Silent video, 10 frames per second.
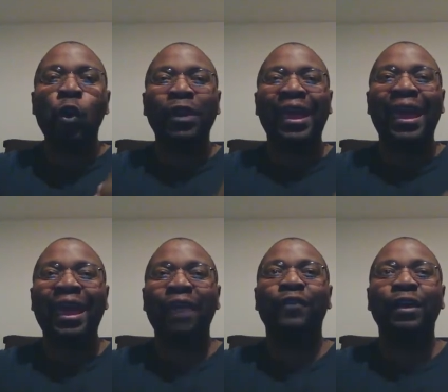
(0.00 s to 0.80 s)
to
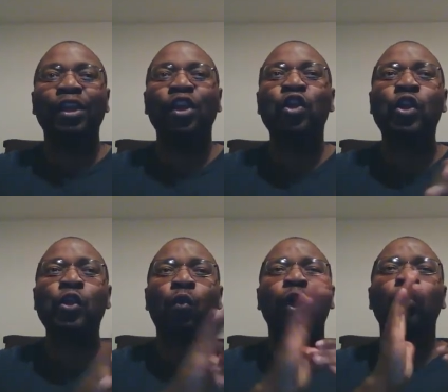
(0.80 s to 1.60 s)
heaven, you
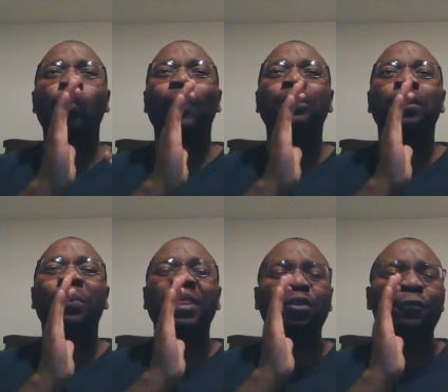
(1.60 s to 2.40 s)
are going to be
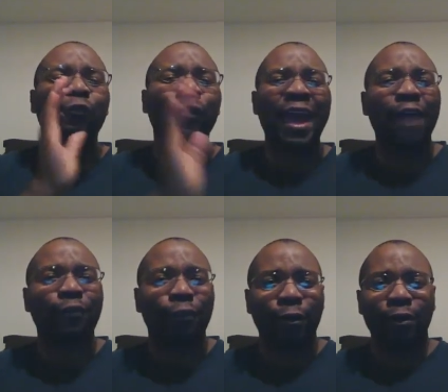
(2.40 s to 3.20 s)
there
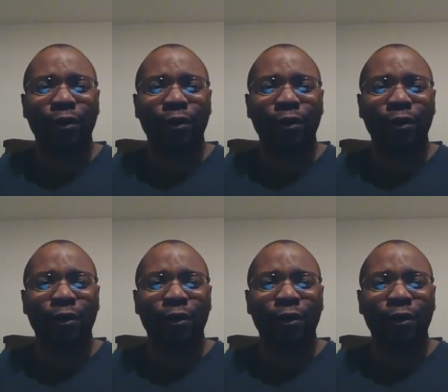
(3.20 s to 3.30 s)
forever.